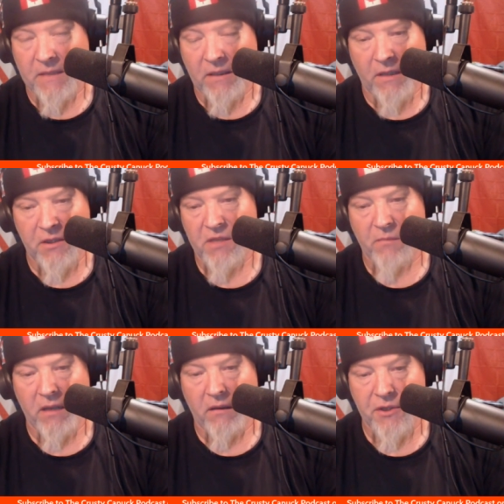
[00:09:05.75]
You know, that's
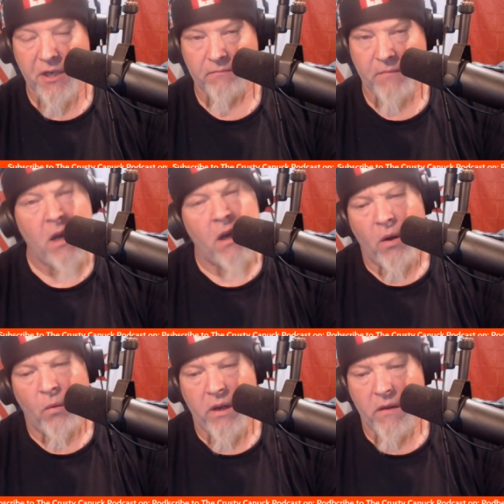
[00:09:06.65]
just my logic.
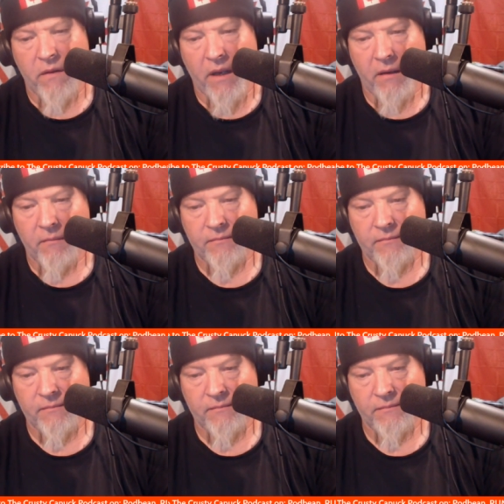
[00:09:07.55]
What do you think?
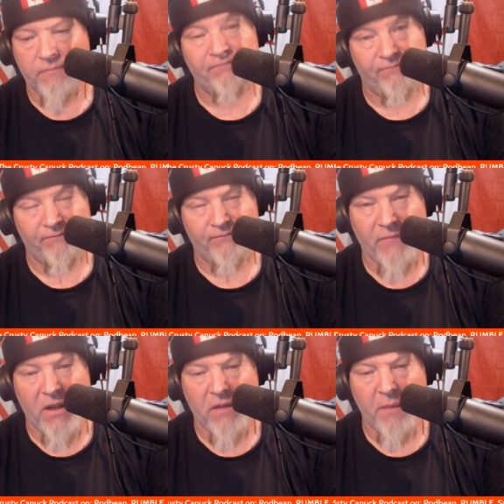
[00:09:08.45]

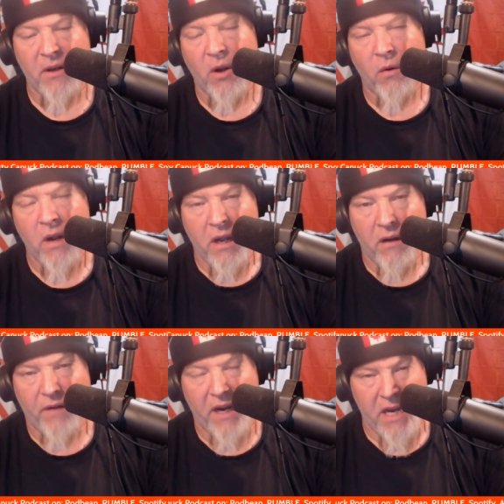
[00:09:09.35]
let me know
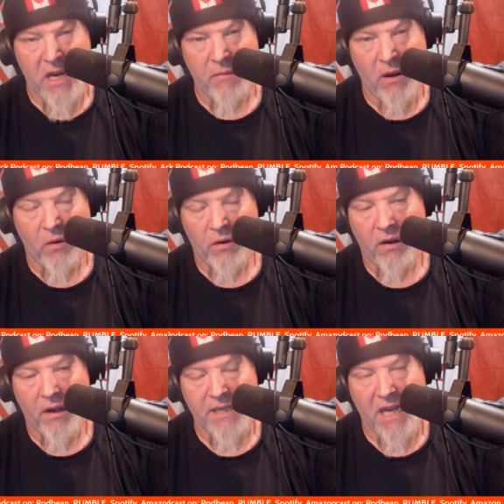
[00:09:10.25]
via email or
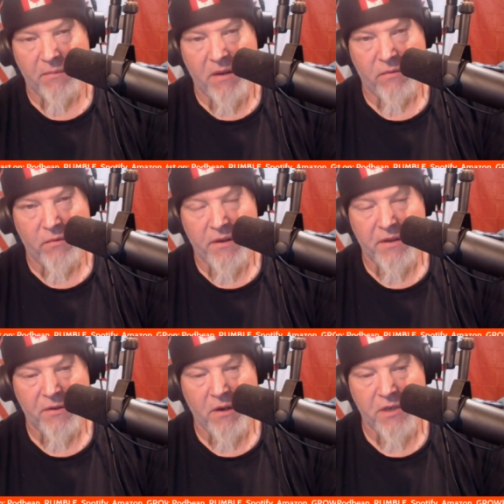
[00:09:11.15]
contact me through the
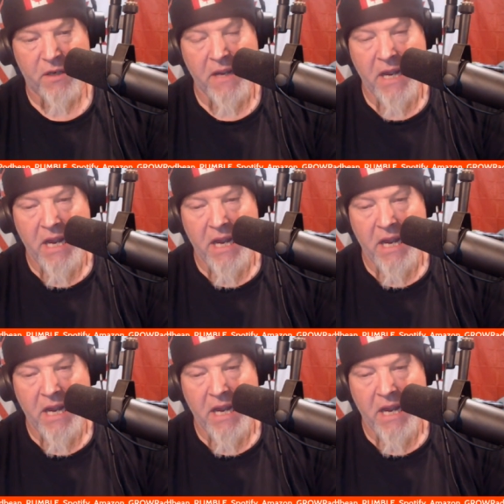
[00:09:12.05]
description.